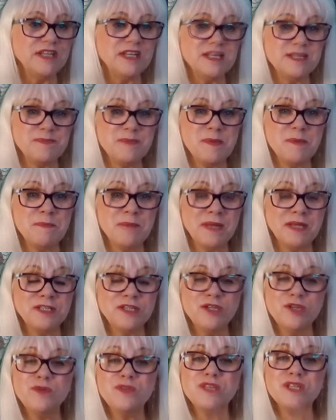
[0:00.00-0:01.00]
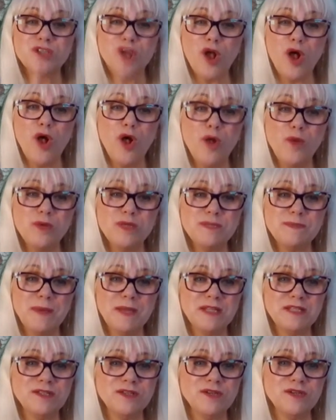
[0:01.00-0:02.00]
It's been bad news. It's always
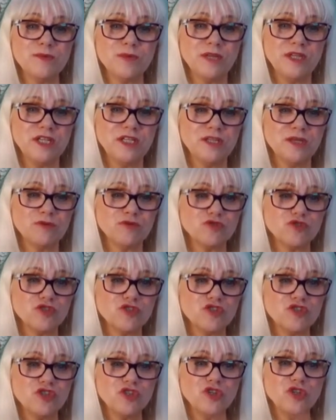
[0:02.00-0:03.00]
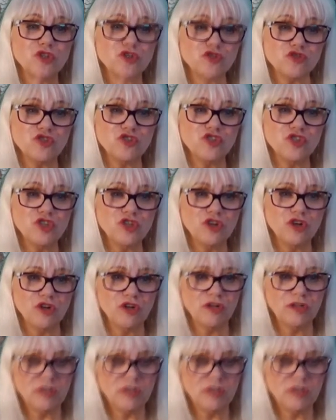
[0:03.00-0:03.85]
bad news when you don't trust your gut. Trust your gut.